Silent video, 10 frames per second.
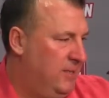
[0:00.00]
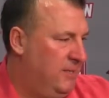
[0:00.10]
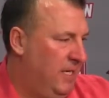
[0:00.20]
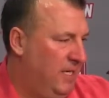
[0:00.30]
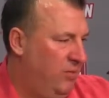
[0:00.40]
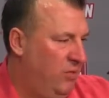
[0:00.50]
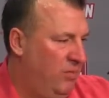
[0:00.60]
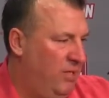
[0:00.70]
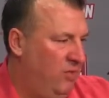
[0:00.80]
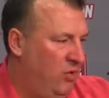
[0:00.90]
yeah, he won't
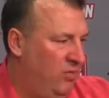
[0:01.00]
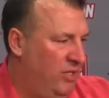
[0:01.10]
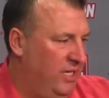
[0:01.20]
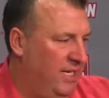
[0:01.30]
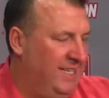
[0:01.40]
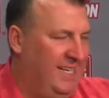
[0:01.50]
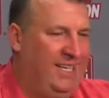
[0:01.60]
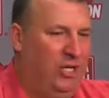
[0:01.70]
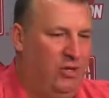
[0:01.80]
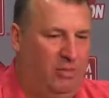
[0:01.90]
be involved in anything
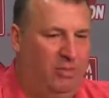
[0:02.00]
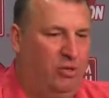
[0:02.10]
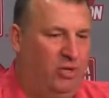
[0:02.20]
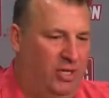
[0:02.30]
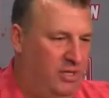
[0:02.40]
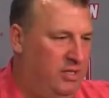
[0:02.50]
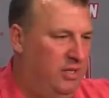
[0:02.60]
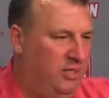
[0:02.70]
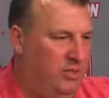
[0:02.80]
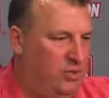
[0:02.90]
here in the building
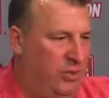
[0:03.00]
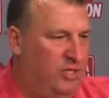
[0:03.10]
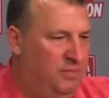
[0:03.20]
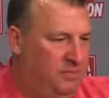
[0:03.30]
this week.